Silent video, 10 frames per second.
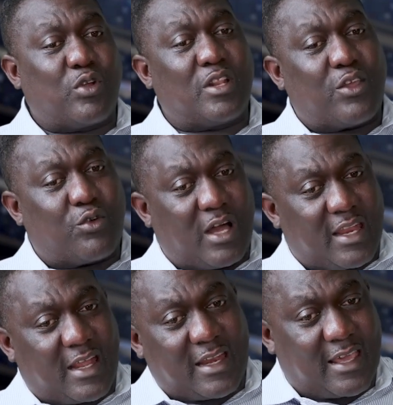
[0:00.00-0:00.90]
between the
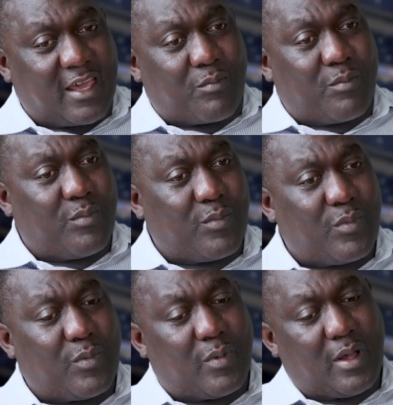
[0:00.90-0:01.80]
Ugandan girl
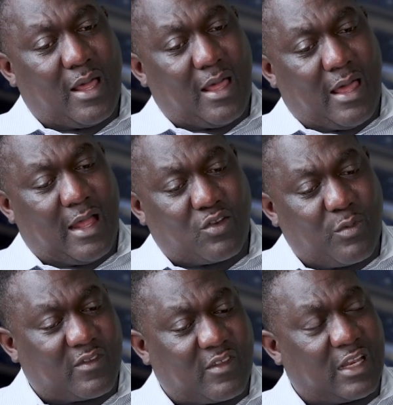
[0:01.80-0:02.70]
at
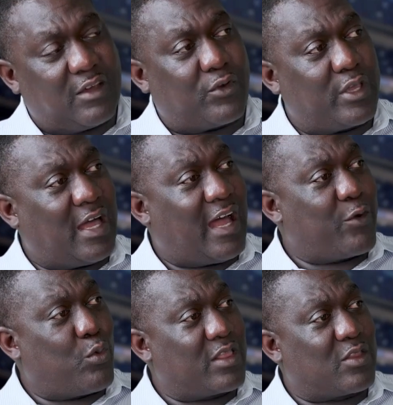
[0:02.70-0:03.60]
domestic level here
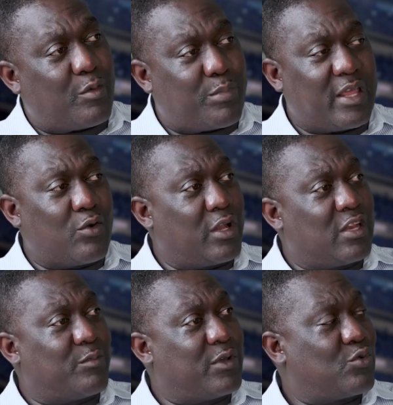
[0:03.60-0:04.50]
and what they were playing on a
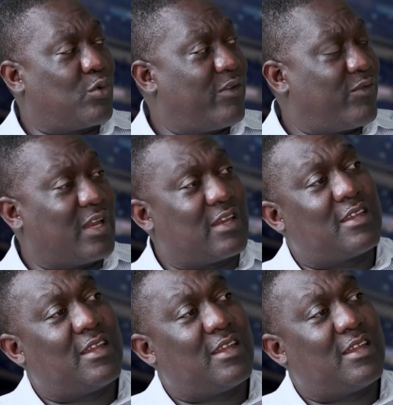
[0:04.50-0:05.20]
DP tour event.